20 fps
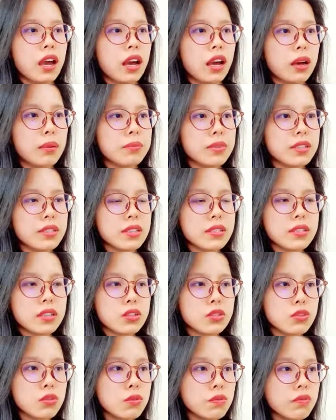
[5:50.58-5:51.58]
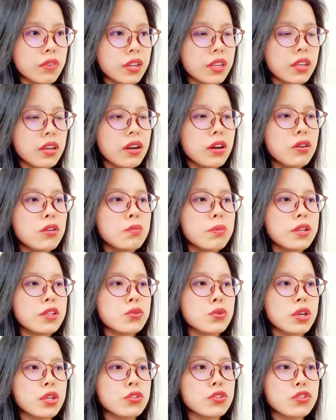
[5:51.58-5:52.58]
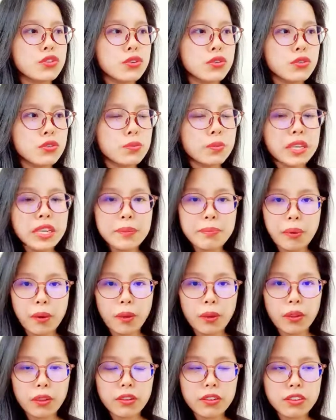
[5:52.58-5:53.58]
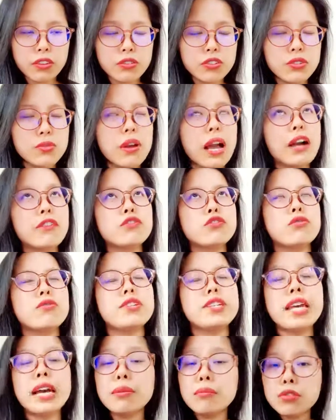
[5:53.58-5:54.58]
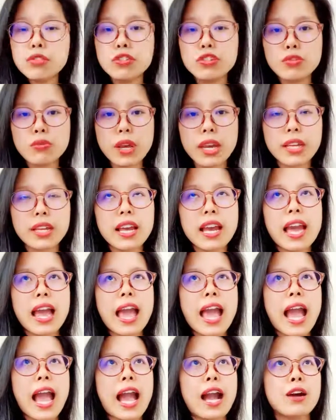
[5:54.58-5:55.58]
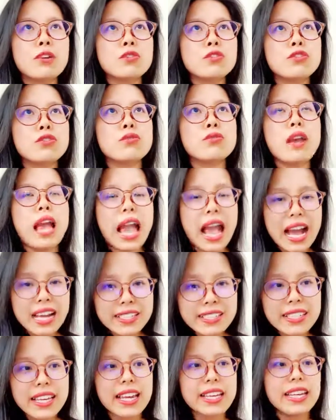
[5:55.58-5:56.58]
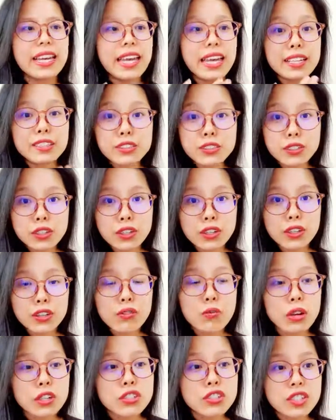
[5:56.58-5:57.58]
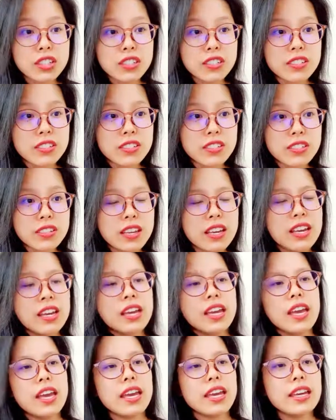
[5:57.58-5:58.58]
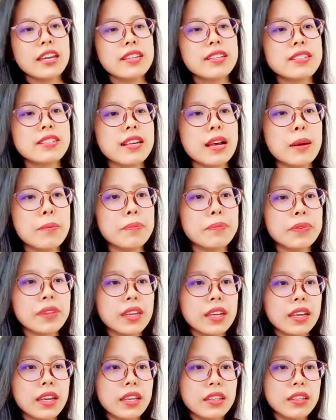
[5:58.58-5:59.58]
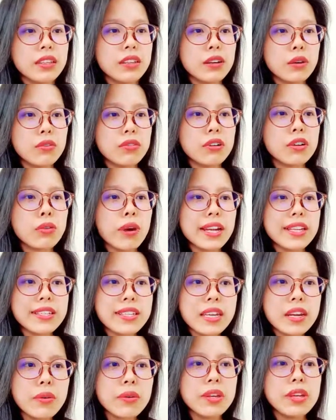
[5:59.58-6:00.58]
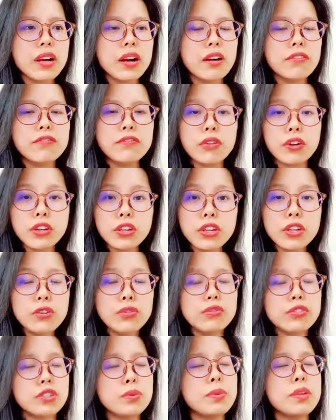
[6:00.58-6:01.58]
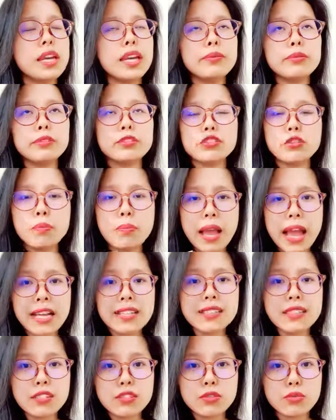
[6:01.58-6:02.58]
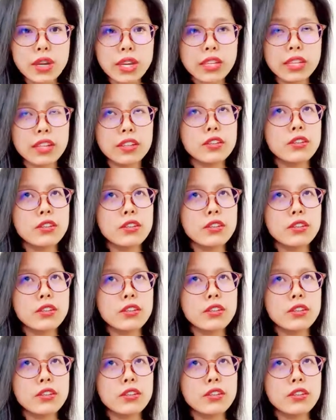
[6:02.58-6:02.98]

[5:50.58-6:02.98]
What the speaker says: This is the Zoom video between 2 people. So you have to demonstrate how to ask and answer questions. And the criteria for you to be able to pass this week, and you